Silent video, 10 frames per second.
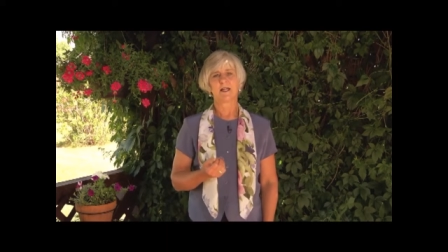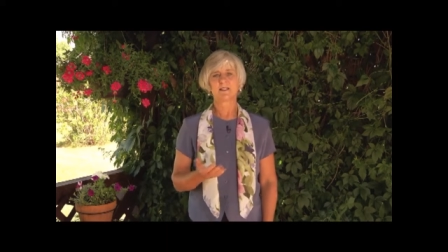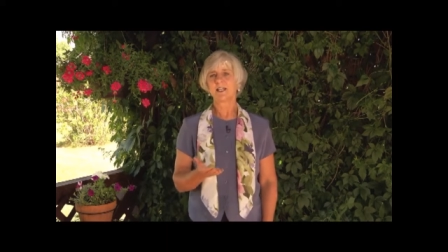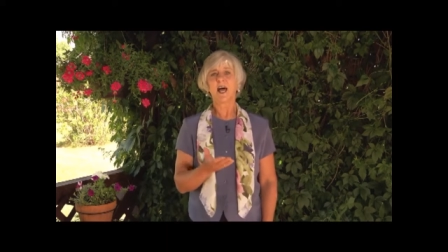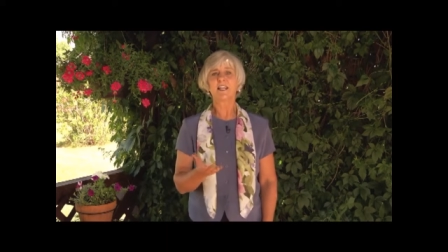
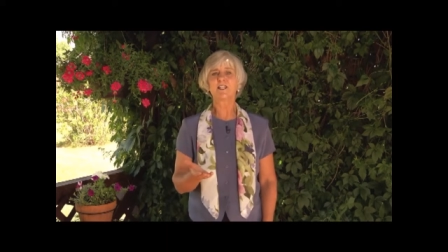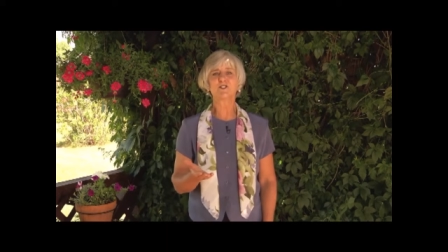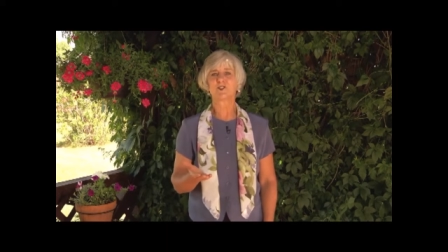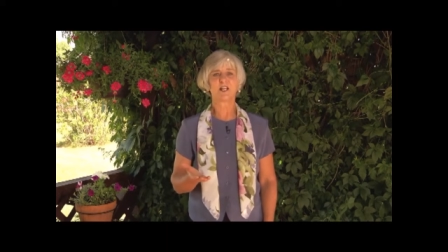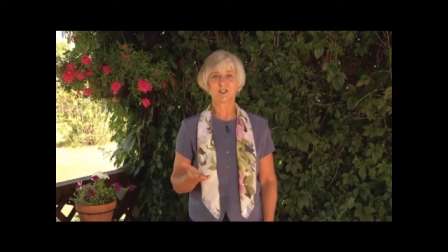It's a lot
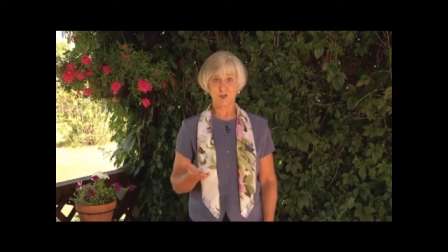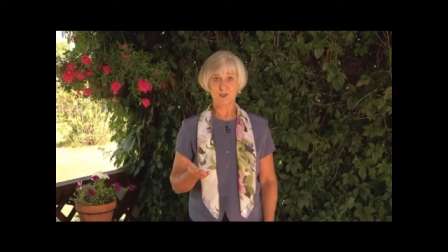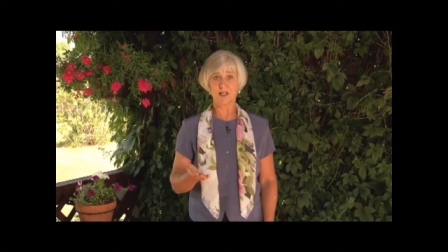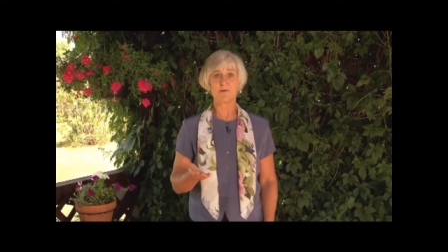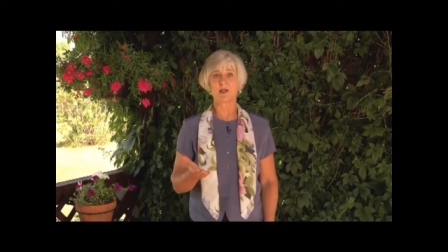easier not to do
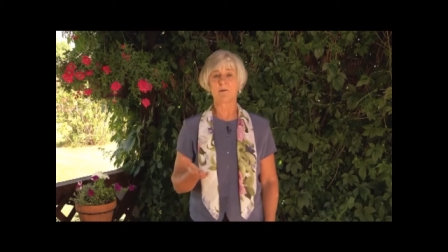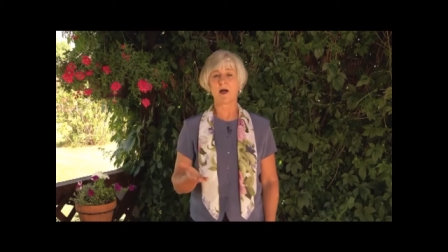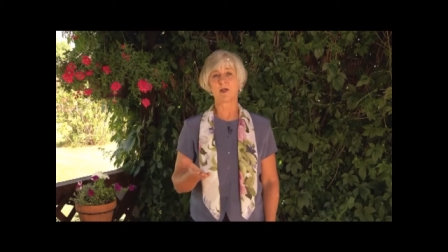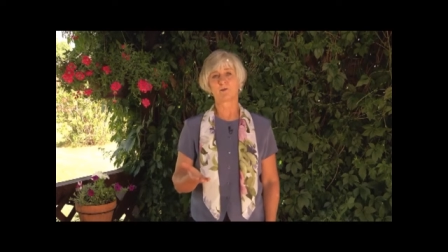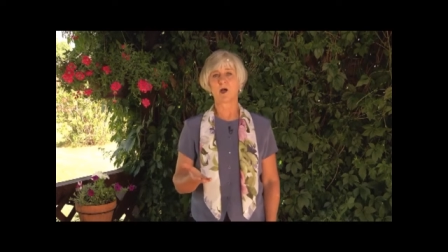something
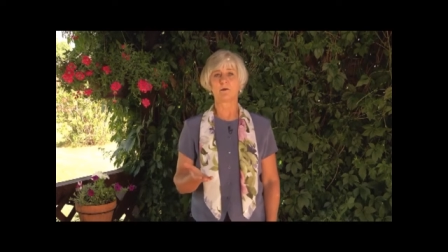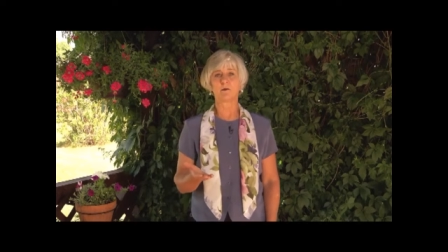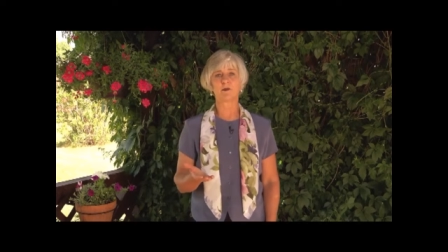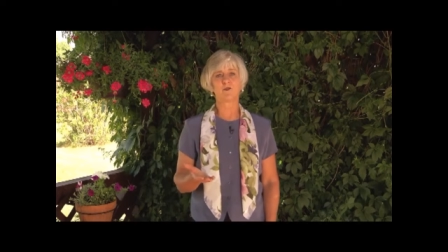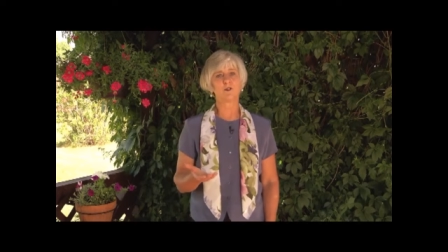about a
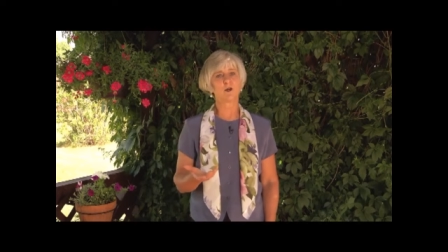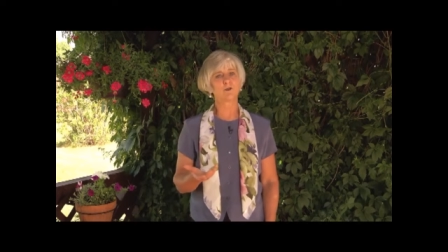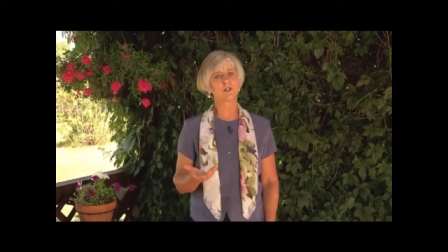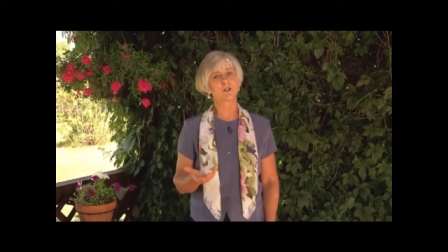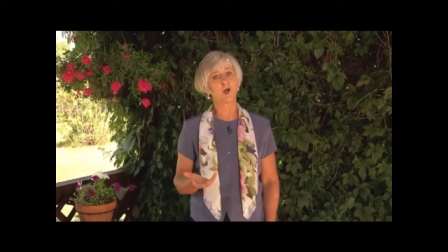problem if you
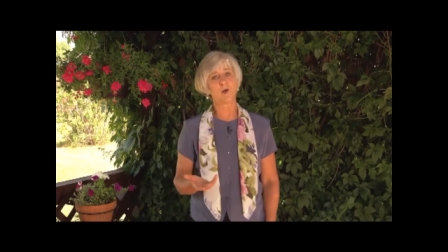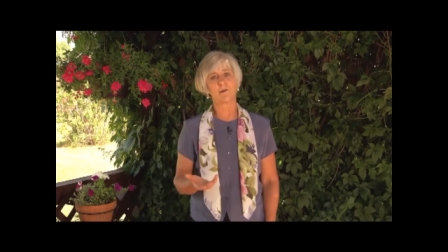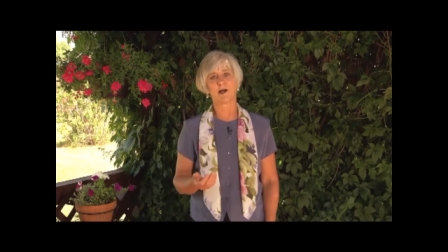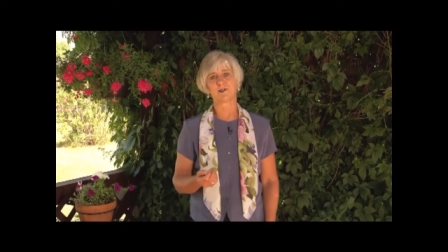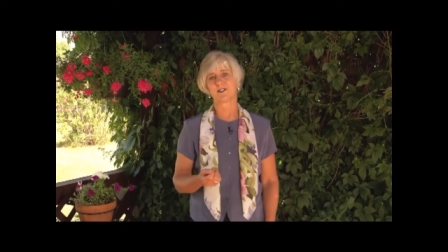don't know
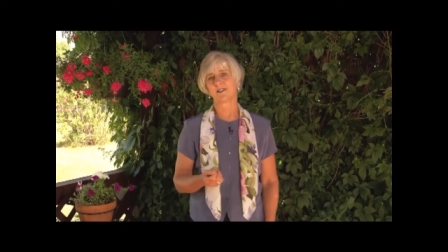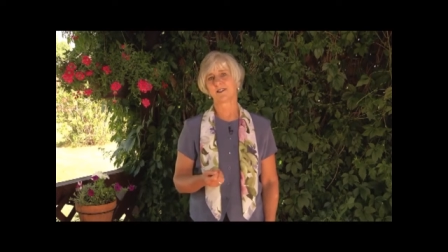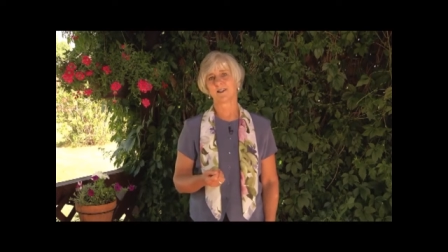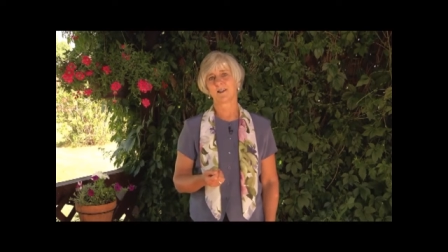about it.